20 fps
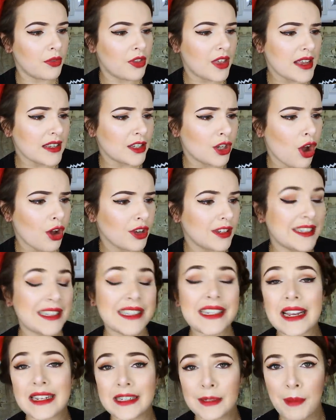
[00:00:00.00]
These
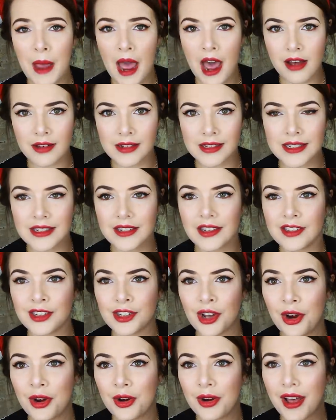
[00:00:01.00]
cost £6,
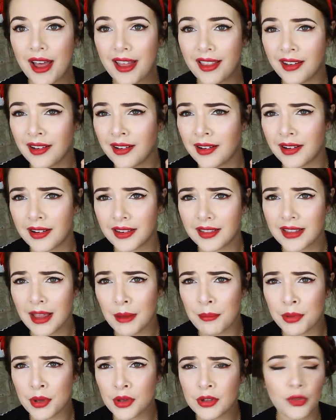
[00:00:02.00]
so
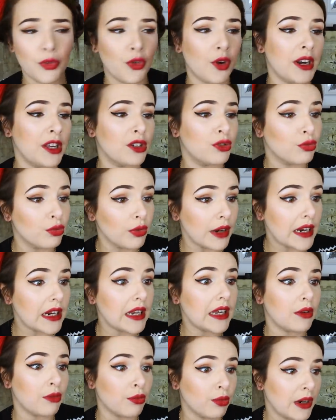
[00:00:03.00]
they're beautiful, and it's
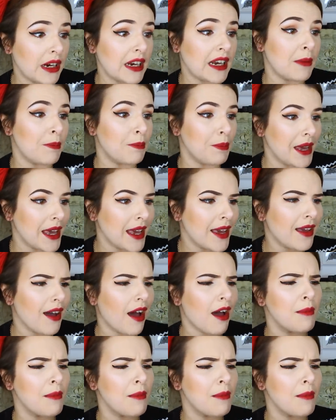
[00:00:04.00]
really, really big.